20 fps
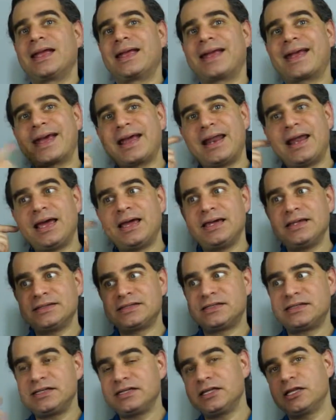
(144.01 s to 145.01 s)
can I
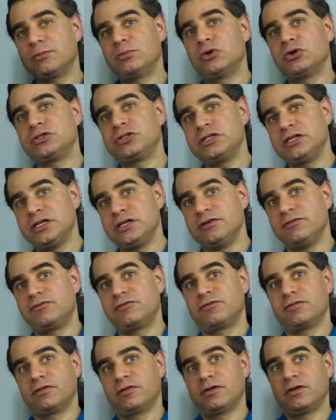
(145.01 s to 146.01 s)
sing the motif
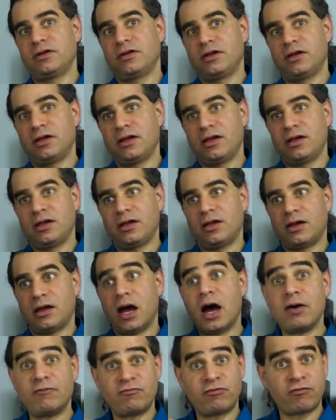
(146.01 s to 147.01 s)

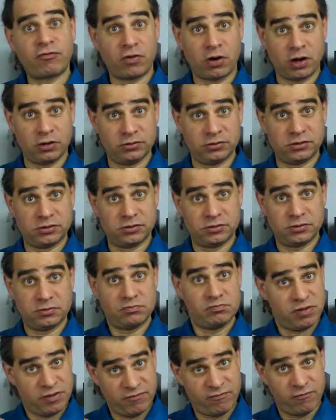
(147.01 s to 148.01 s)
up front
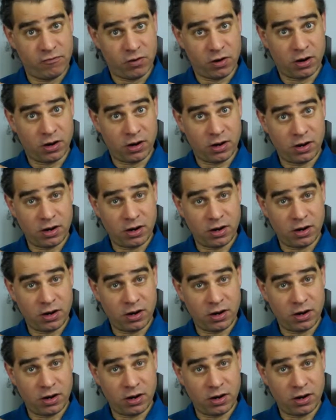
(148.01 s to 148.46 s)
before?